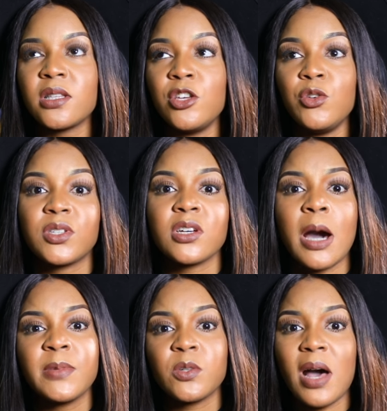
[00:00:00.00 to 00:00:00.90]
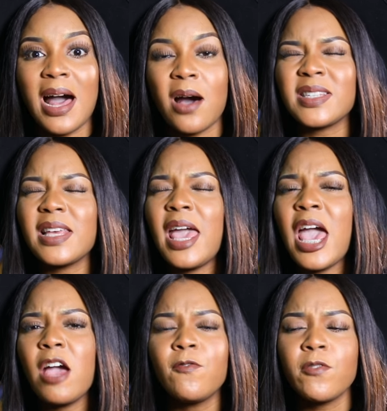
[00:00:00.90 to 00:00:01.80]
that used to come to our house
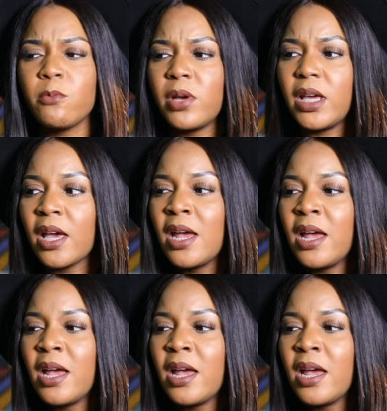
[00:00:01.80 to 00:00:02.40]
every week.